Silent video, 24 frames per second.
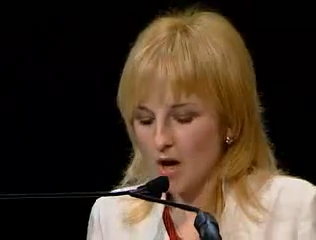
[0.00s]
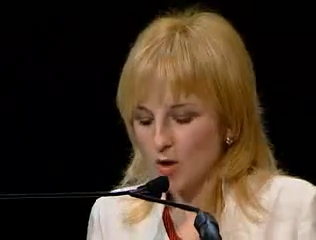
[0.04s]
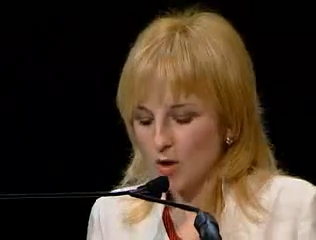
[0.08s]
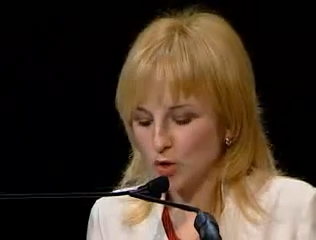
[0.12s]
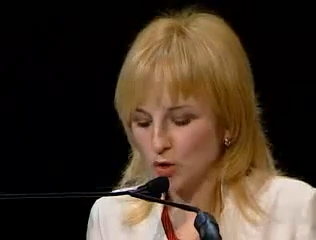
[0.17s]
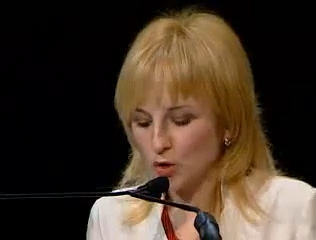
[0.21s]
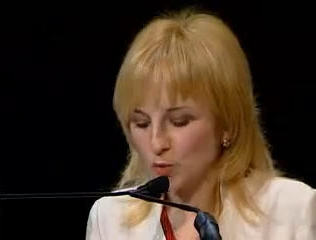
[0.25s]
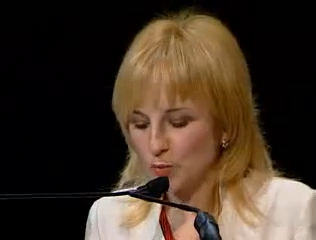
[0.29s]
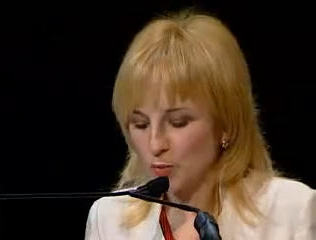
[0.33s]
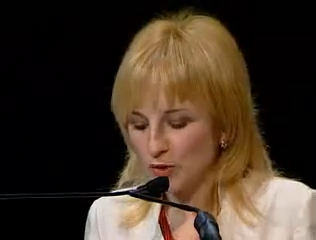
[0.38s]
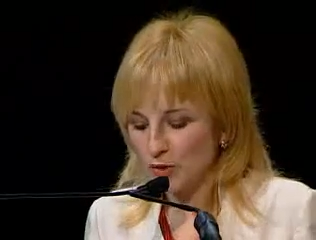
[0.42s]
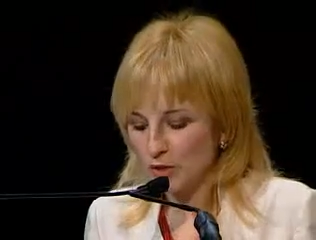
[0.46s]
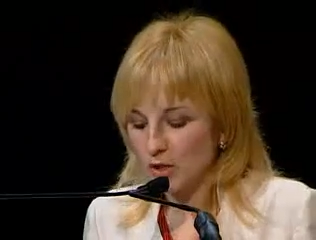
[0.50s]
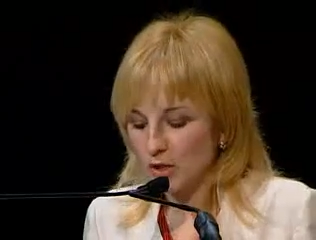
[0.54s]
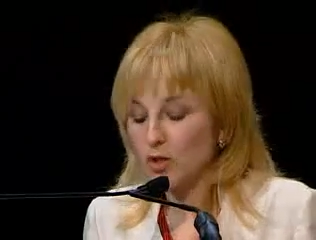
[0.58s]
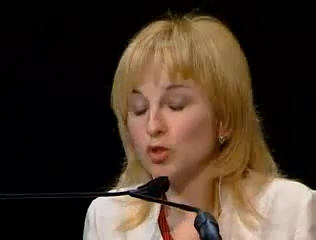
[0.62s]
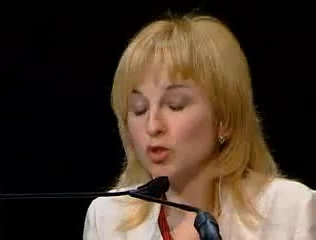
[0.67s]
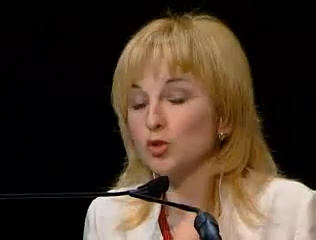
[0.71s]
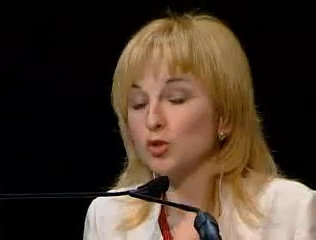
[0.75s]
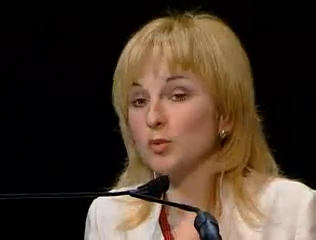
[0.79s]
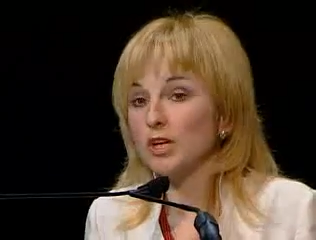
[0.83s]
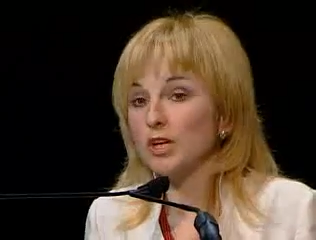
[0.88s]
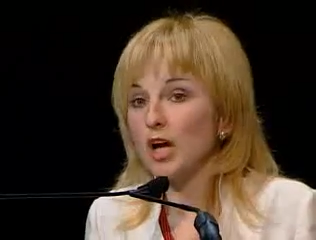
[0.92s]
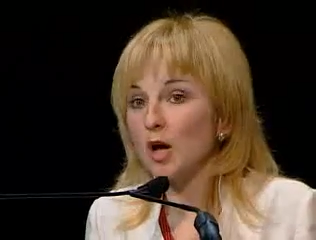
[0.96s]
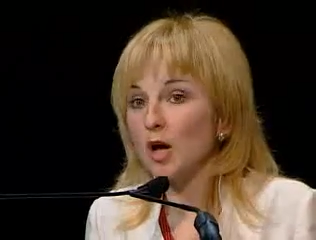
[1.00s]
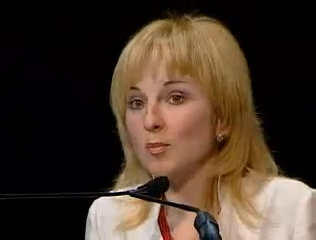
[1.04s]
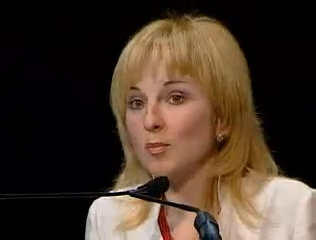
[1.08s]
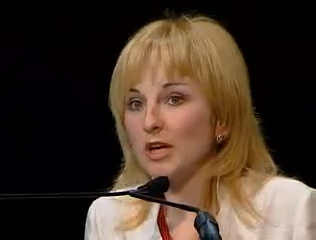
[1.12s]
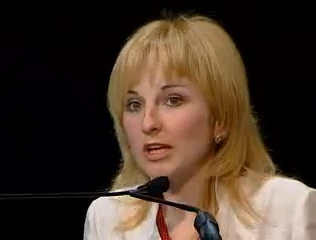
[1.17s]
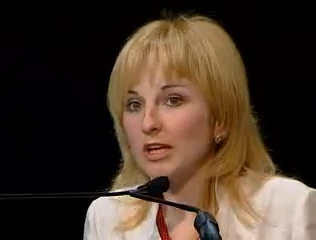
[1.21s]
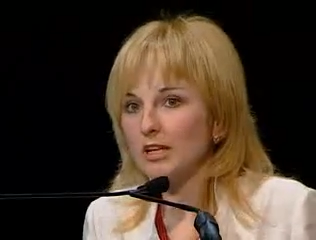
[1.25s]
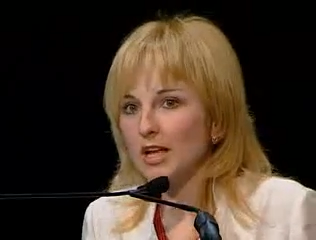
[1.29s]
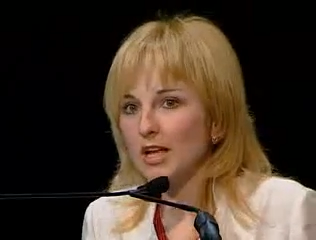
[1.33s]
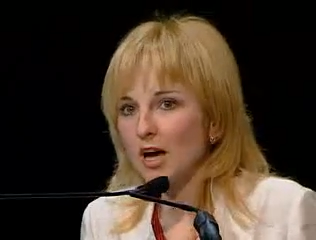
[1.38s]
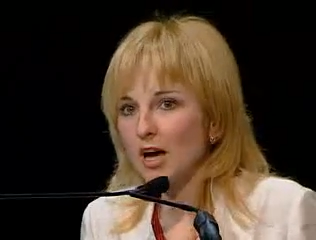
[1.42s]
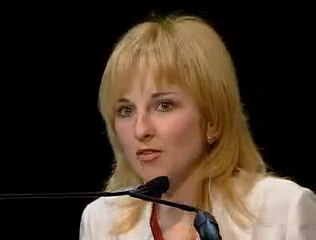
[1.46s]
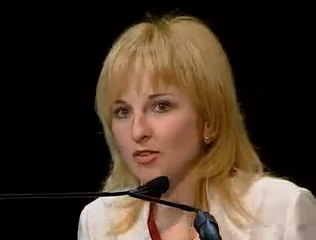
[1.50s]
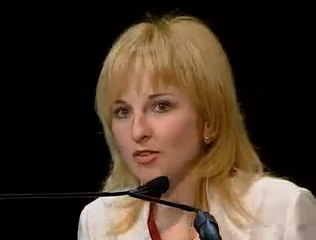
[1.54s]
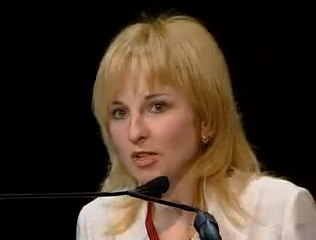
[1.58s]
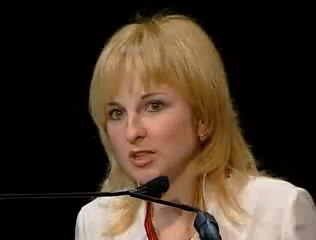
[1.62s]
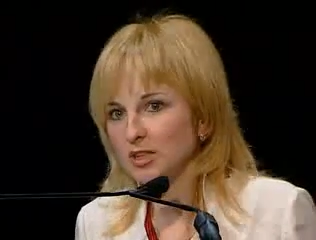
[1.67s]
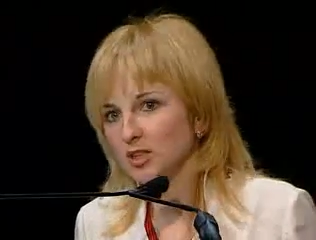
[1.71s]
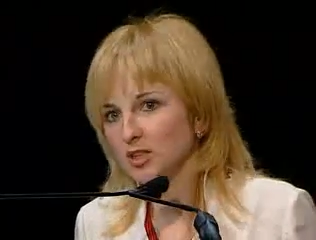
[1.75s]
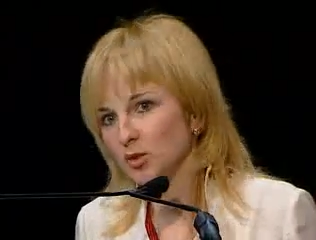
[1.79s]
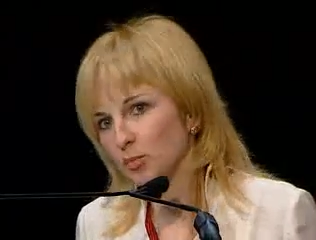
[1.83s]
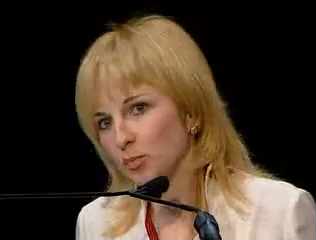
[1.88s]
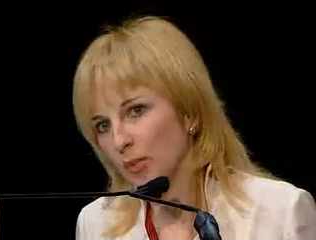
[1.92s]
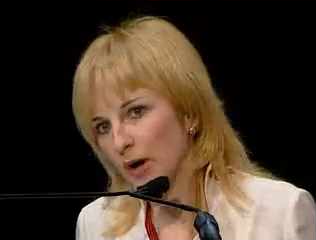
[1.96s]
could become enough
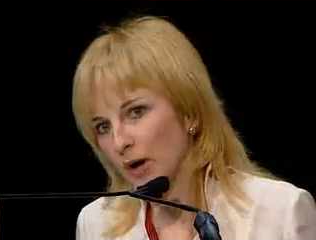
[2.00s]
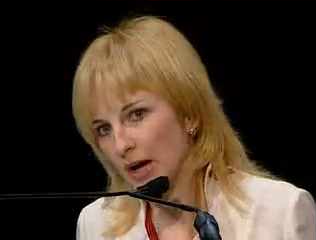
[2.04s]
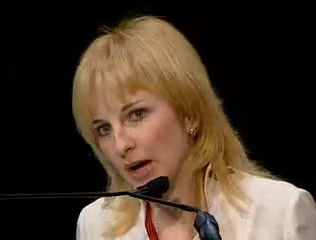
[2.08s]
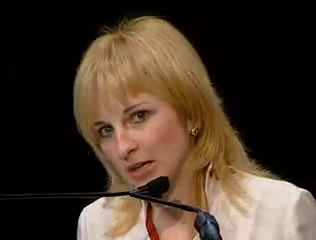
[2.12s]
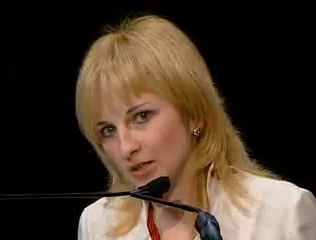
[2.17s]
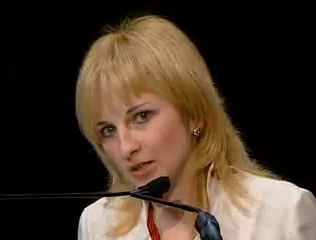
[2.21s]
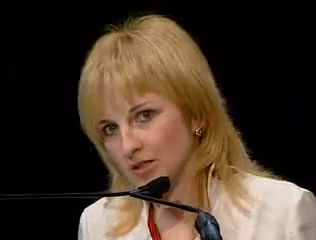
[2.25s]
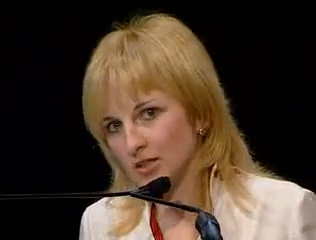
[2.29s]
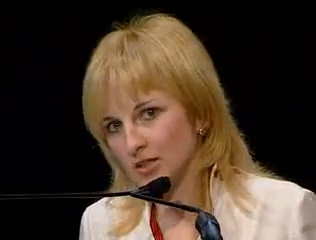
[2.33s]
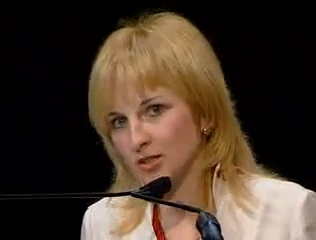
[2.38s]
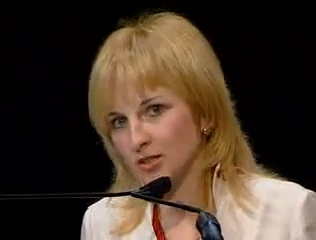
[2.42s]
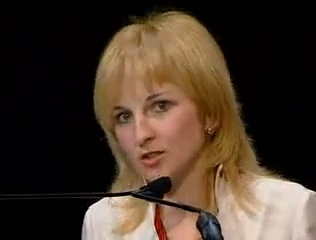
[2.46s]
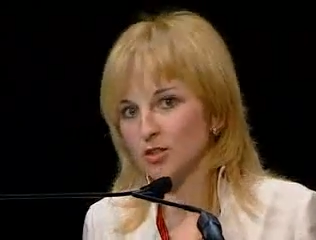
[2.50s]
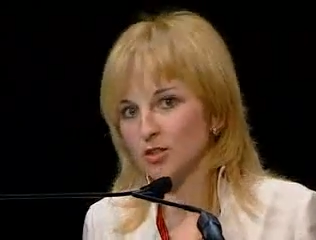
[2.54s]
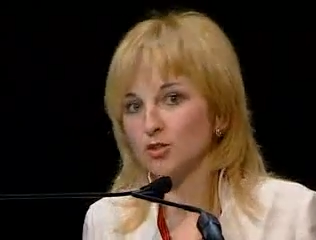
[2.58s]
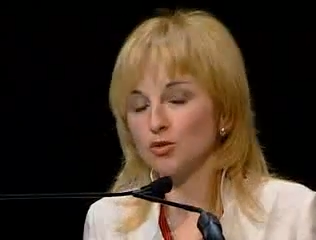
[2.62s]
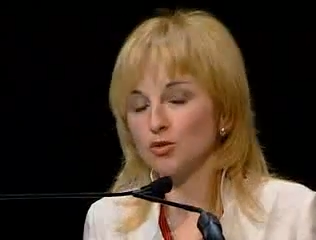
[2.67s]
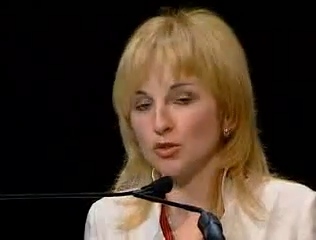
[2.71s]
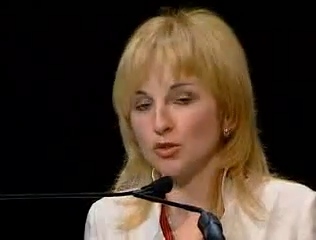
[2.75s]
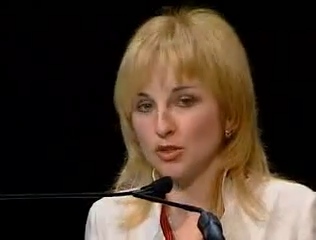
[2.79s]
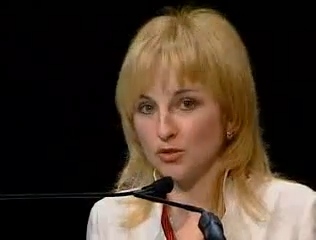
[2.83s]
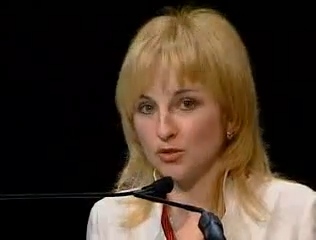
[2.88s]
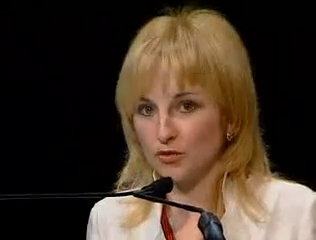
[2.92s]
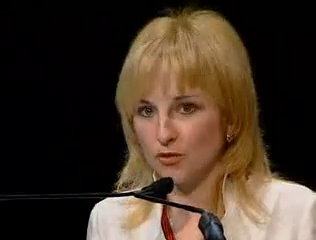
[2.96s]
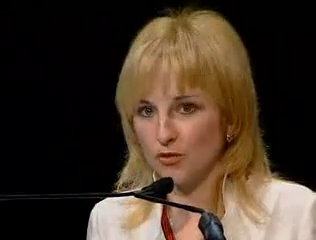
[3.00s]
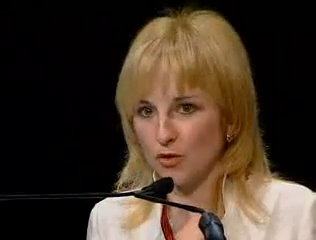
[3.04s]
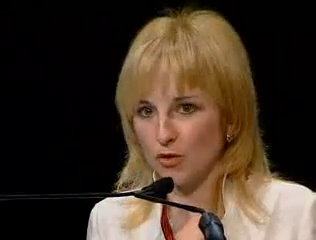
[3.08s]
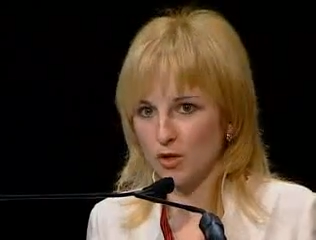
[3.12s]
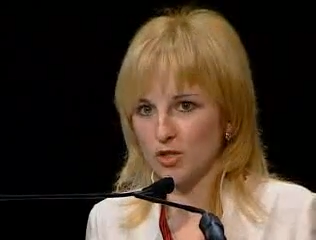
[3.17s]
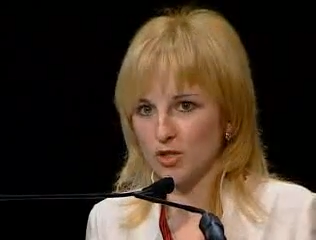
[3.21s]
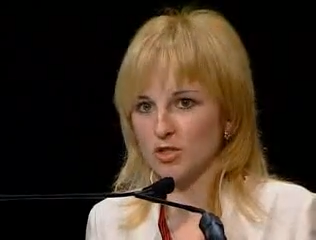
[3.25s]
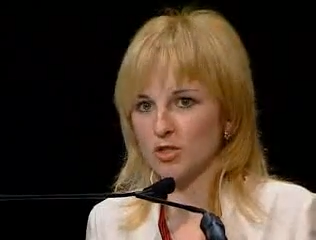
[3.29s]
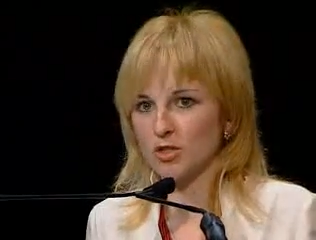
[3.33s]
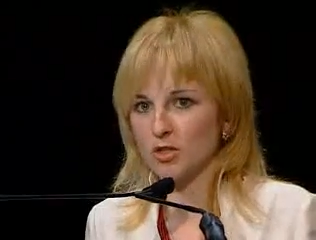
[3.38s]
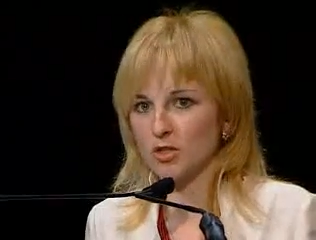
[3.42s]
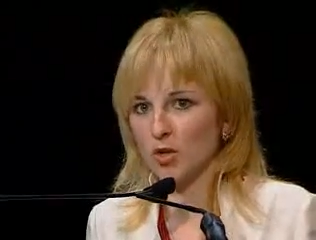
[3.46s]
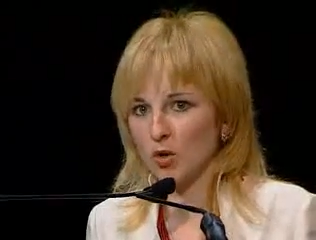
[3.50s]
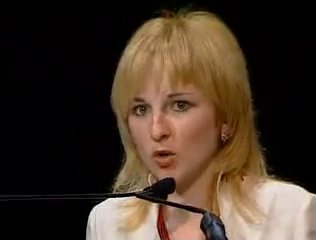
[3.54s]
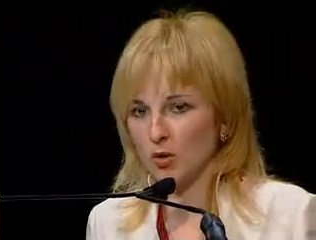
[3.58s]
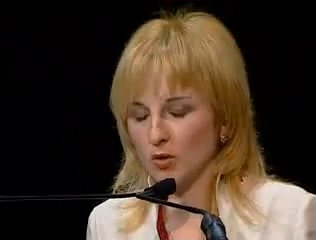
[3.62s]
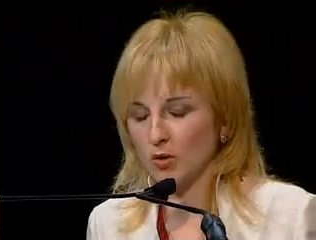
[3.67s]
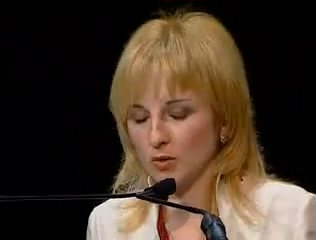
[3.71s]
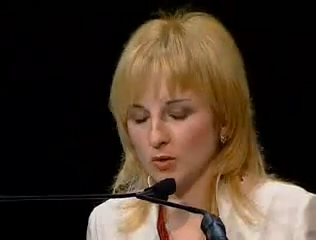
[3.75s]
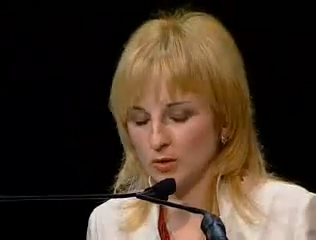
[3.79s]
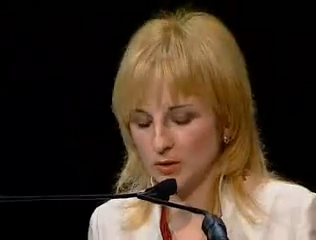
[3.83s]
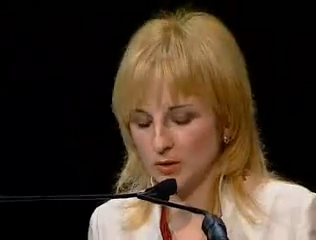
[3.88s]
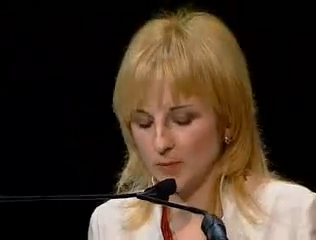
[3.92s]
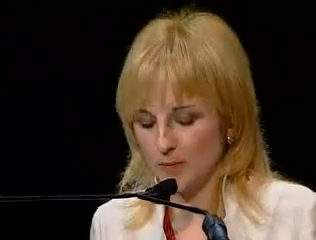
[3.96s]
independent to enforce
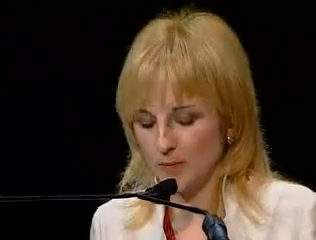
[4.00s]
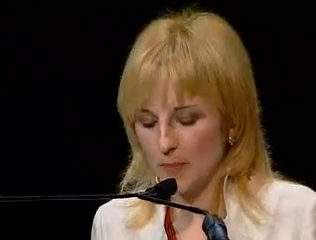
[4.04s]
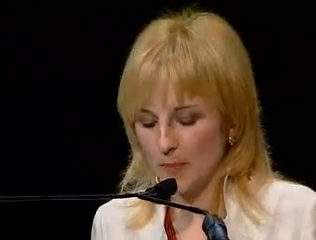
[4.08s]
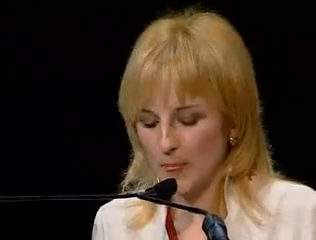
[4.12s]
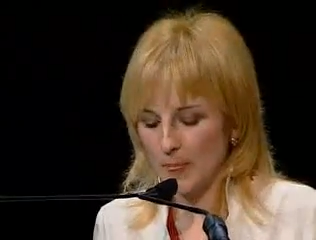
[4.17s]
laws.